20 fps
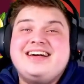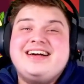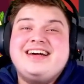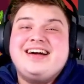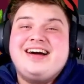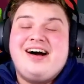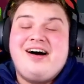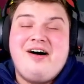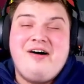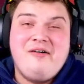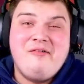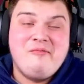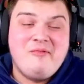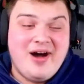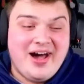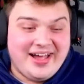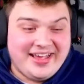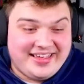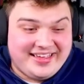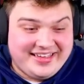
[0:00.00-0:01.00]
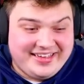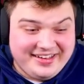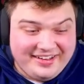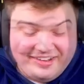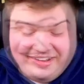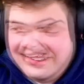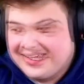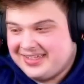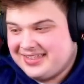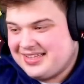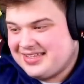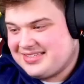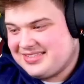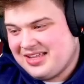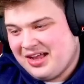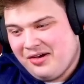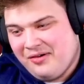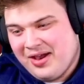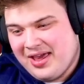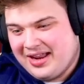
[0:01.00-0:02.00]
Oh my god. There's
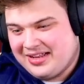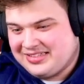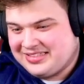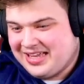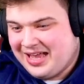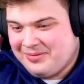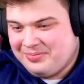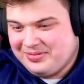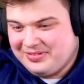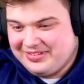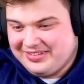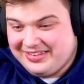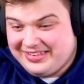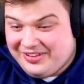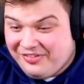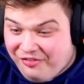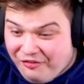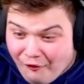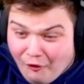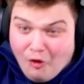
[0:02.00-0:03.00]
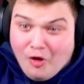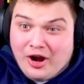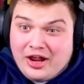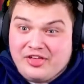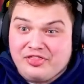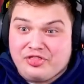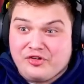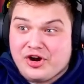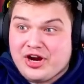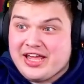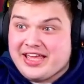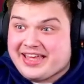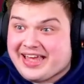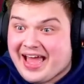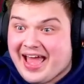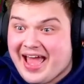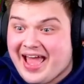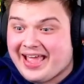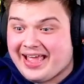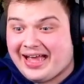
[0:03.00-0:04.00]
no way that just happened. It's
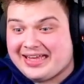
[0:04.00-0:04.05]
43k!